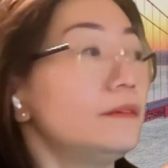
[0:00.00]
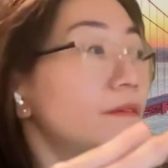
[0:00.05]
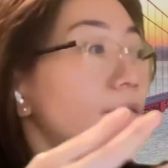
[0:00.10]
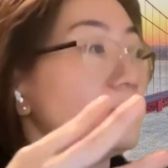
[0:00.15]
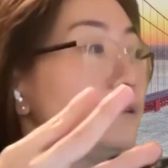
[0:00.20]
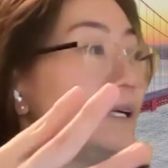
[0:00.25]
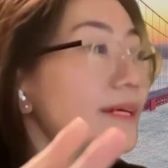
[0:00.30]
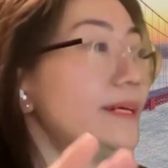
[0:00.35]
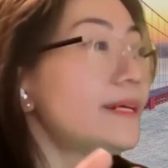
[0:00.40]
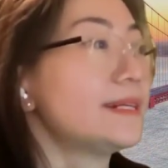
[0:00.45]

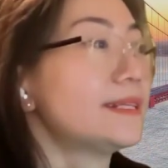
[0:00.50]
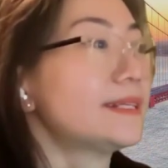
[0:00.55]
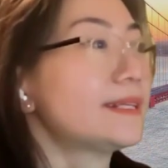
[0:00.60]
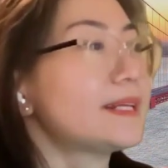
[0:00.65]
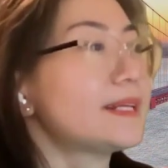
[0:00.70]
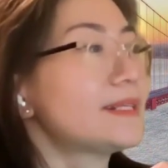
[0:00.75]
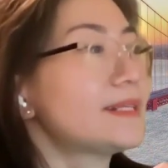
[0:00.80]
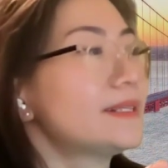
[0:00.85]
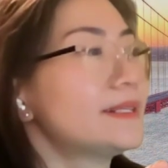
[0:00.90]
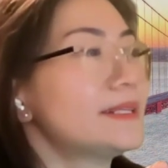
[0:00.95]
Real
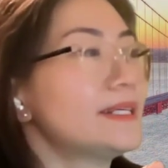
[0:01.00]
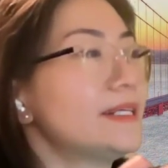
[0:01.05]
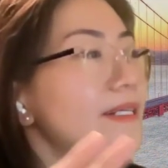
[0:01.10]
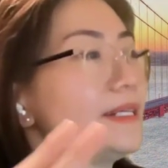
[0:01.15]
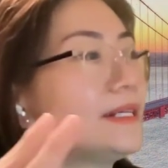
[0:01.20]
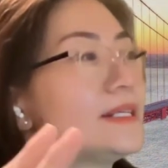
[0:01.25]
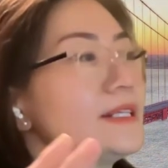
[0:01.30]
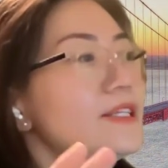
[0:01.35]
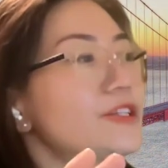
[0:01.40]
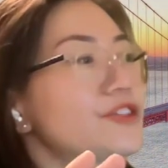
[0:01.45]
assets
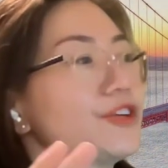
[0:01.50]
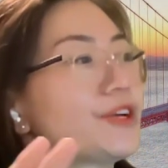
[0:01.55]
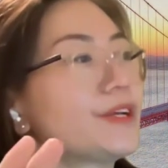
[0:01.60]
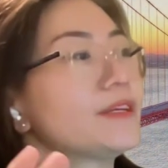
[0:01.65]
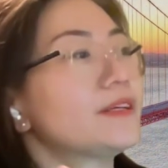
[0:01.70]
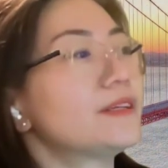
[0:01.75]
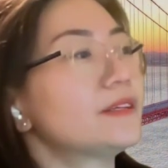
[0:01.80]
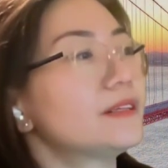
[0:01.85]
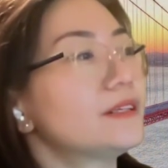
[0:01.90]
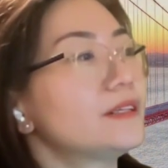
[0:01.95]
either
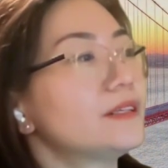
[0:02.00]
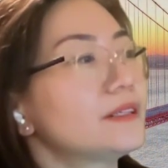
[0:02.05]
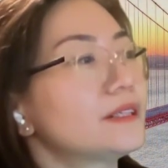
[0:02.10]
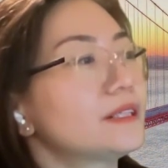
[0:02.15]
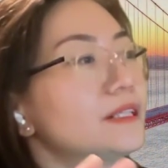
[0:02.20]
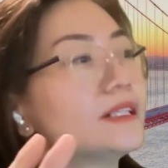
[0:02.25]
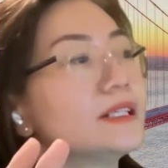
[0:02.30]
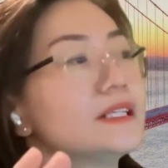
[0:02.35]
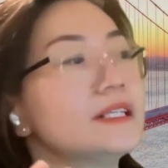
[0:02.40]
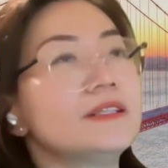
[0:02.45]
generate
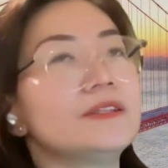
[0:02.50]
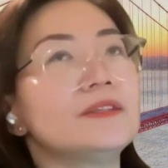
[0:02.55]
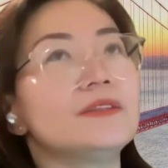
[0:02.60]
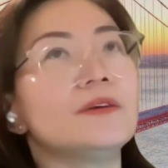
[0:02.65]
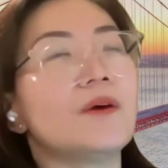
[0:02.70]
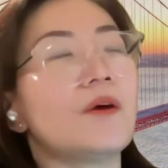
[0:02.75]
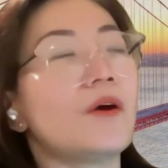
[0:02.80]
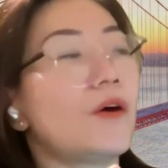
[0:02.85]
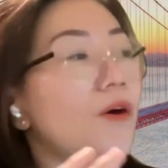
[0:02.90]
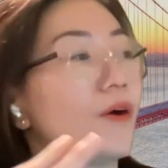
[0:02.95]
current
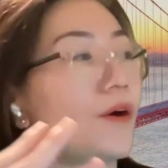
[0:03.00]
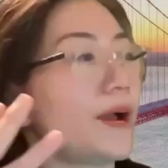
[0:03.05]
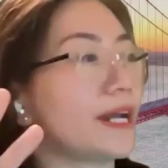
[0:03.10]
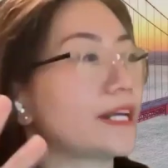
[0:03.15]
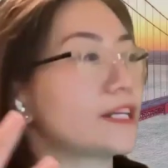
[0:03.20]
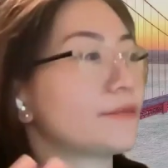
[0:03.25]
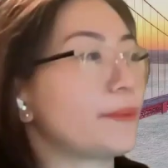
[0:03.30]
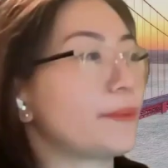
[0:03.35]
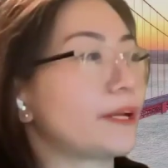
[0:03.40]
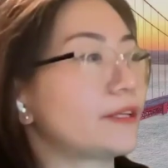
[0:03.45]
or
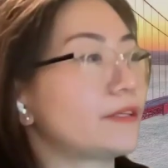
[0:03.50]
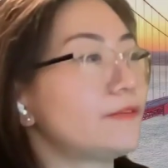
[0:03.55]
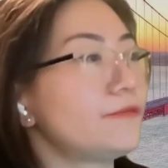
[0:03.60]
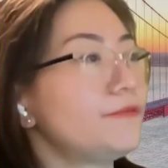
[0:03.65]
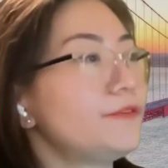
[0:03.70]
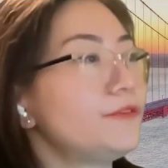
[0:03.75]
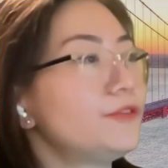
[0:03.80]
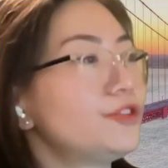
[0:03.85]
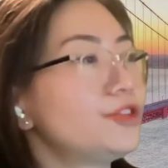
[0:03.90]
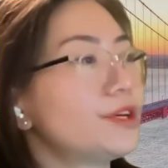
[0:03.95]
expected
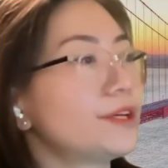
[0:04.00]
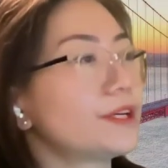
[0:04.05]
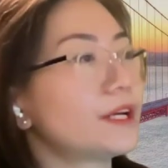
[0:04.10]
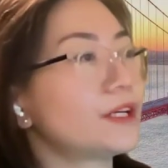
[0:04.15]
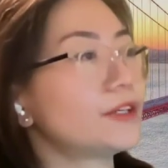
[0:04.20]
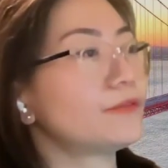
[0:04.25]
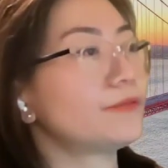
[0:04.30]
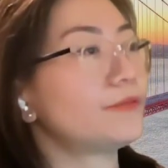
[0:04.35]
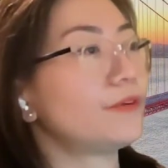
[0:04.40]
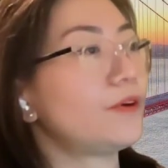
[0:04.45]
future
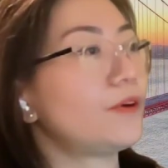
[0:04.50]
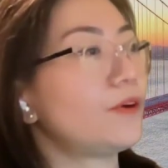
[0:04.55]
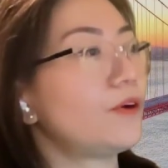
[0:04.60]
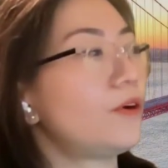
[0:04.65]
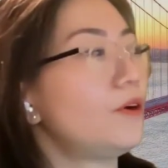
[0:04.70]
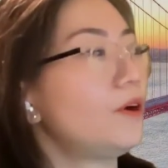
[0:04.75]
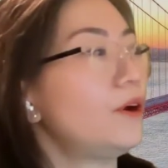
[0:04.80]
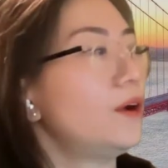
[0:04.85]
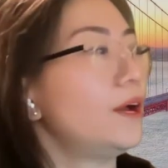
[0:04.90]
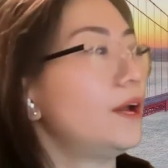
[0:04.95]
cash flow
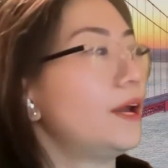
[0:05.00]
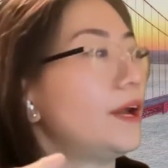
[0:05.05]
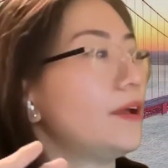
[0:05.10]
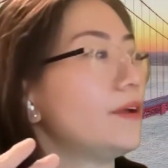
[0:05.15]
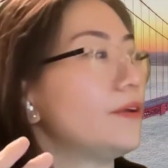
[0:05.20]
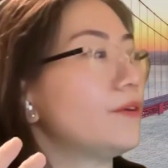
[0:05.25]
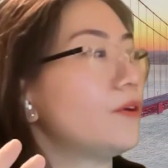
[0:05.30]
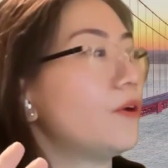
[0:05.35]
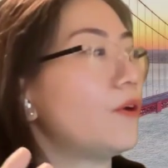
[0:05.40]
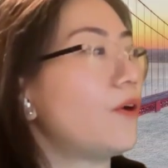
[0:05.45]

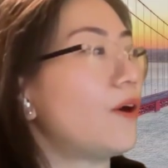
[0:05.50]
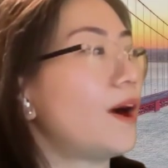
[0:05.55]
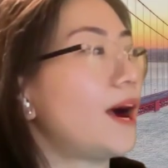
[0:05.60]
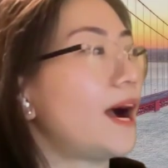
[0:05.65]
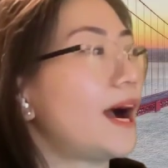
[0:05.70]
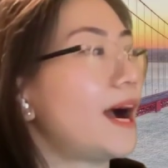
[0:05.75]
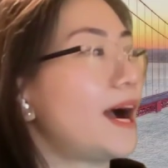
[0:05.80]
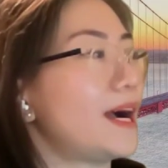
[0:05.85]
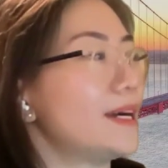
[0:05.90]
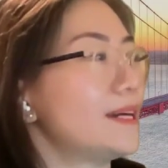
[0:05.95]
and or
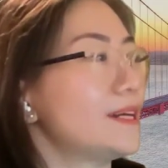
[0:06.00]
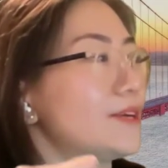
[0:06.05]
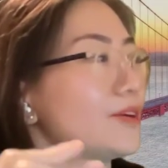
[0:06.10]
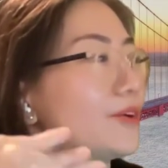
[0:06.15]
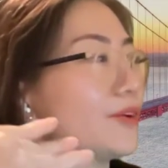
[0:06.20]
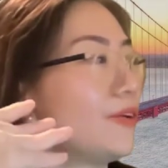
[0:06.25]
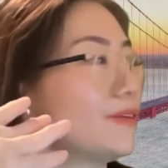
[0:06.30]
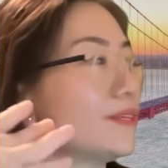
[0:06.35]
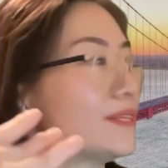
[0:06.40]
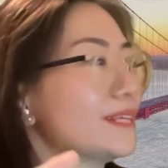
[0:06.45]
are
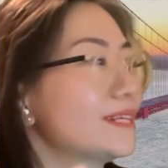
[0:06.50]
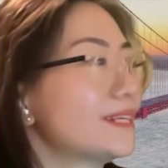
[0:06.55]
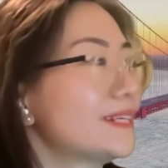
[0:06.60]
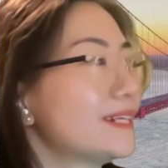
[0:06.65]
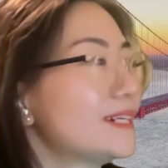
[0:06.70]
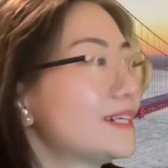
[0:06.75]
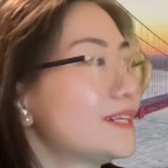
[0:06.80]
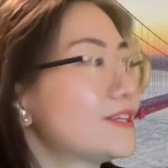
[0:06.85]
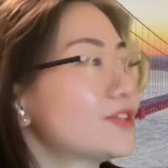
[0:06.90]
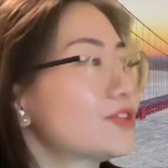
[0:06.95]

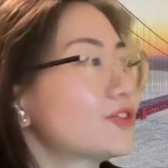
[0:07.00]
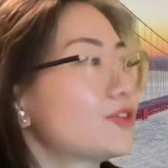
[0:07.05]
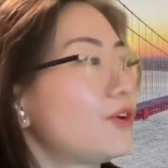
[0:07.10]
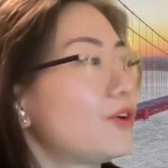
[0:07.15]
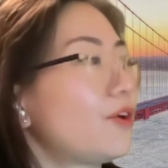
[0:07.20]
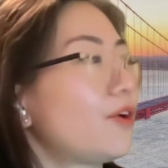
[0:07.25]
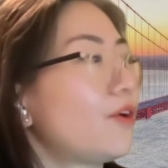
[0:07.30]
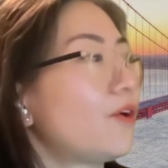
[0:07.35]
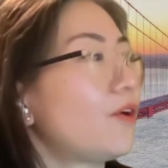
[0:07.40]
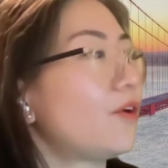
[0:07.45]
considered a
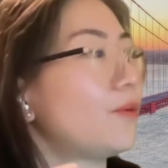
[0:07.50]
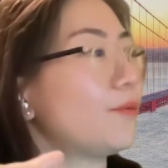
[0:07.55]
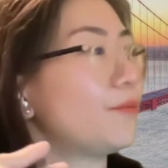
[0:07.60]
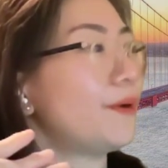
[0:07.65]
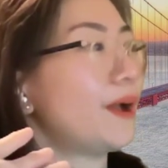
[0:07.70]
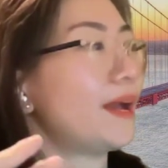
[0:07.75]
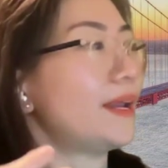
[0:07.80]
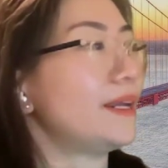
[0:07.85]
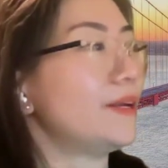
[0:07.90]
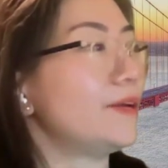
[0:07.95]
store or
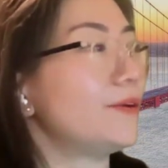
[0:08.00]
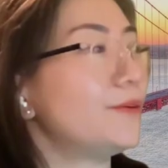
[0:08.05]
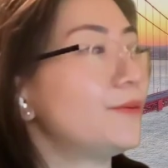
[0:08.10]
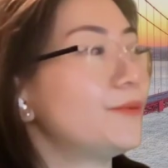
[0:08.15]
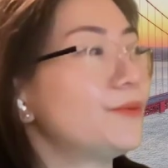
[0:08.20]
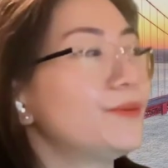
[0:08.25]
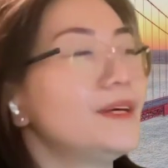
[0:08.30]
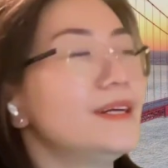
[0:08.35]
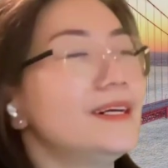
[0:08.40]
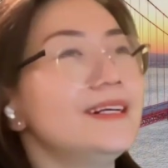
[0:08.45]
value.